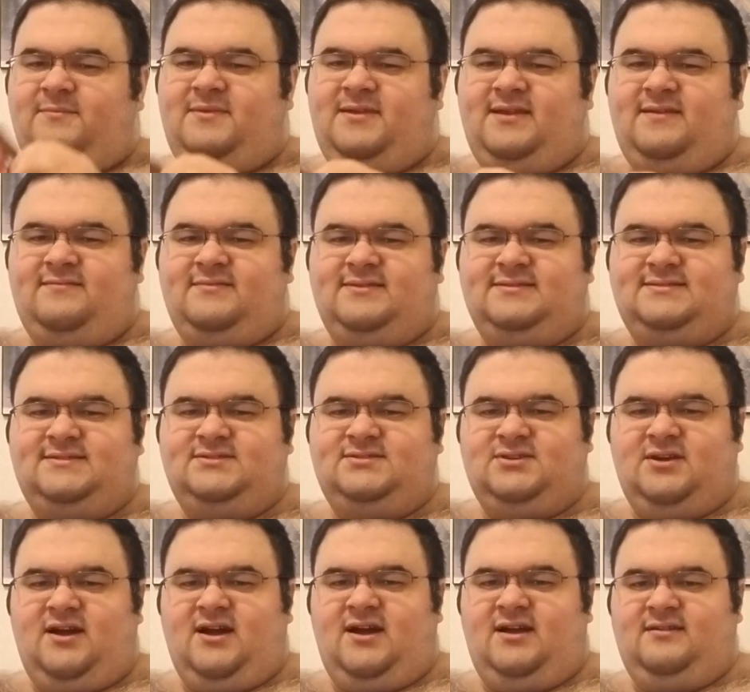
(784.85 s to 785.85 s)
going to give this a
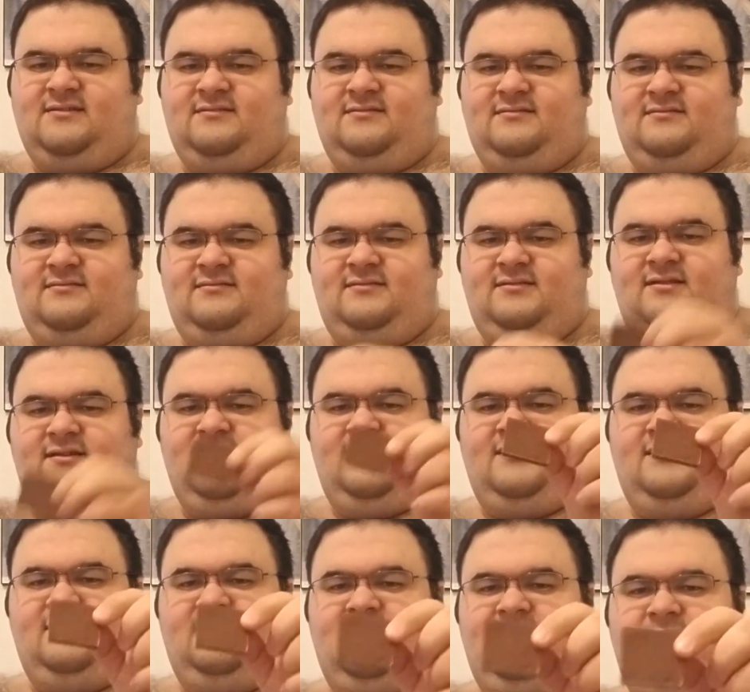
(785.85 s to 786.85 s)
shot.
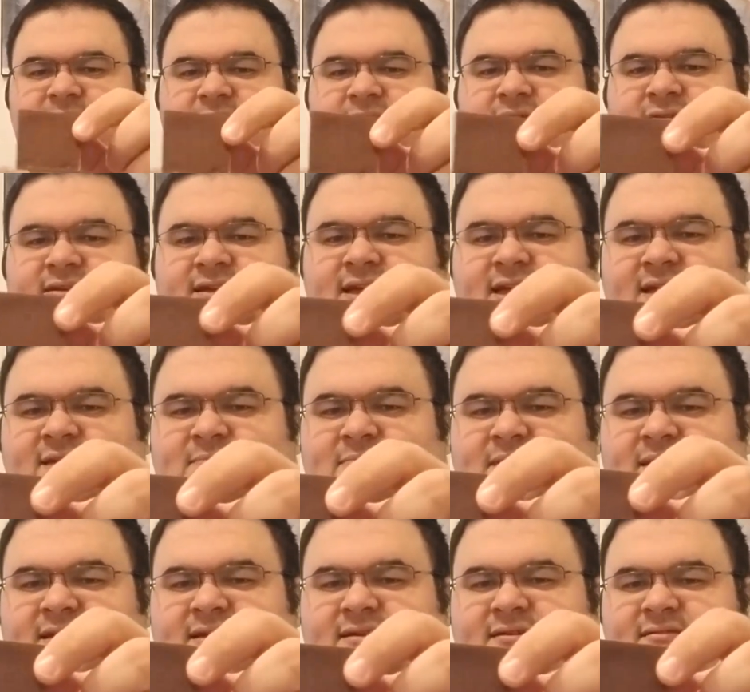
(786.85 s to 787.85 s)
They're about yay
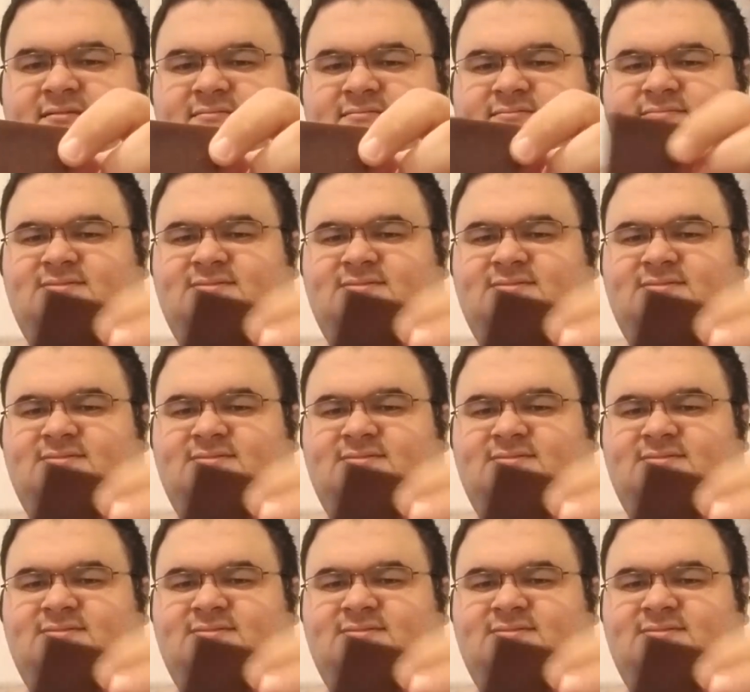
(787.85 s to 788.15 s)
big,